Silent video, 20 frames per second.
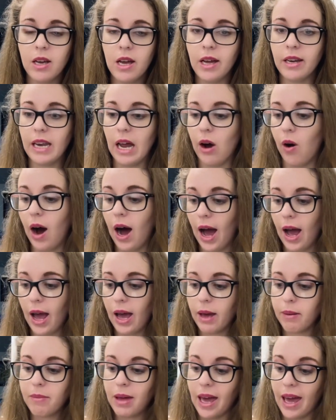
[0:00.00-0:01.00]
Now, I
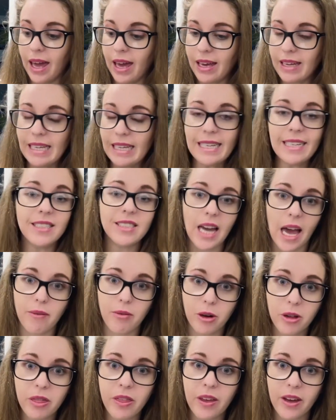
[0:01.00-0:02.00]
am a eat
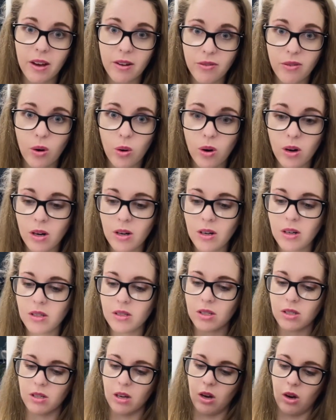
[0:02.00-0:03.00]
everything-ivore,
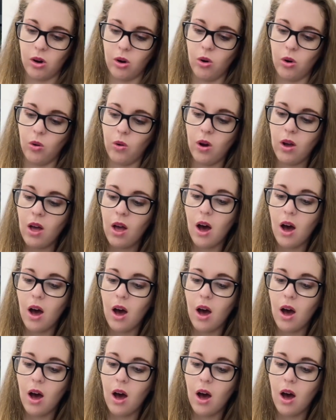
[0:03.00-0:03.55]
so